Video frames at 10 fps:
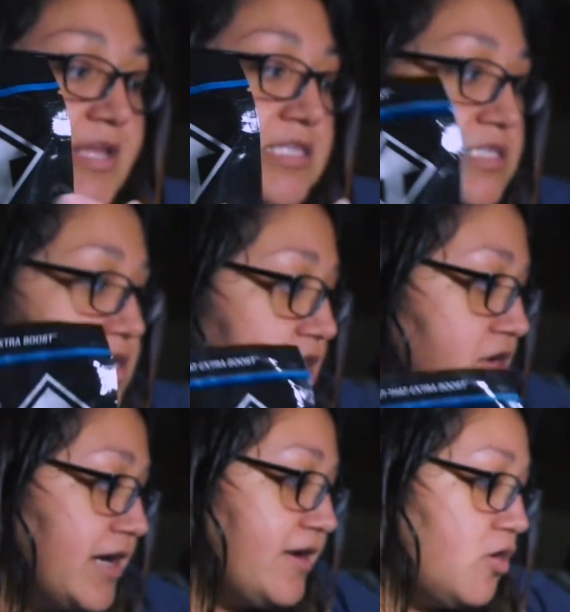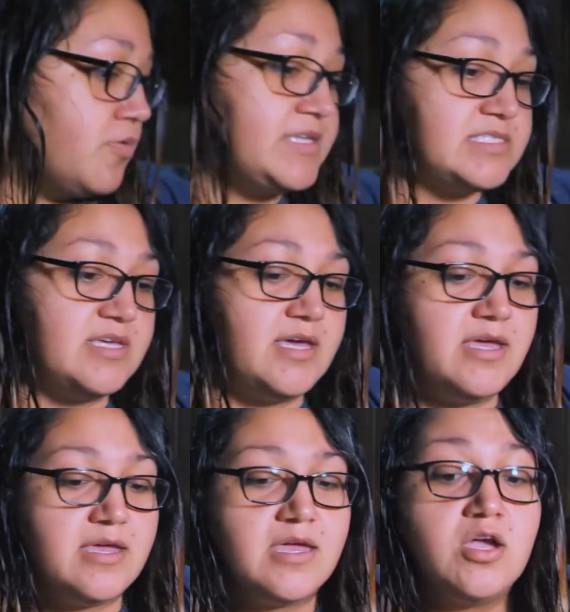that's the color I always
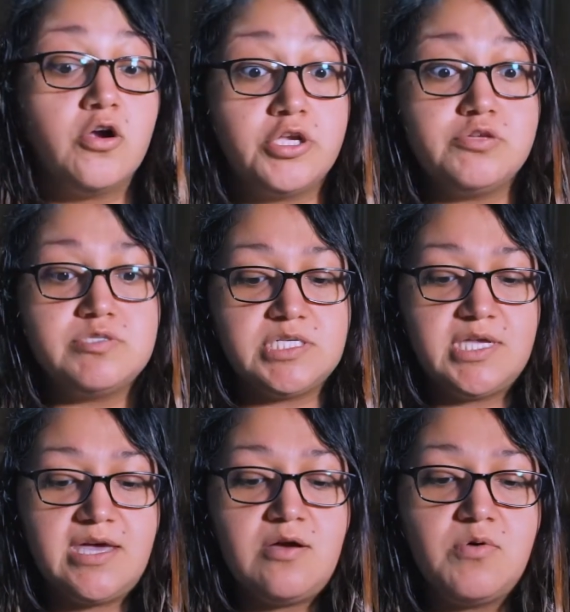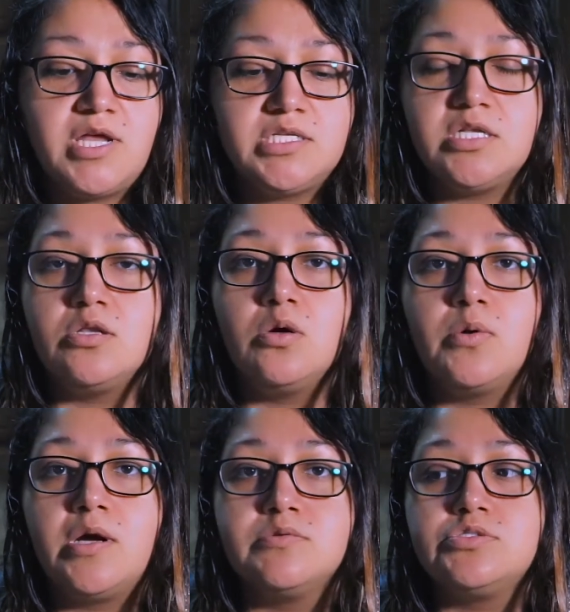get, or used to get, when I didn't know
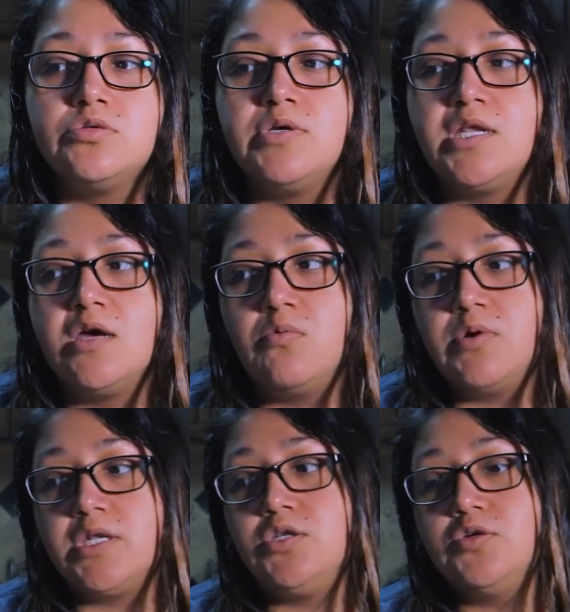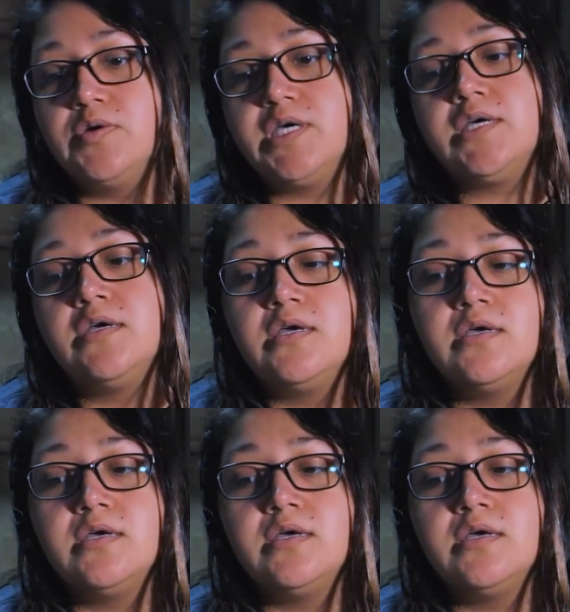what I was doing and I wouldn't do it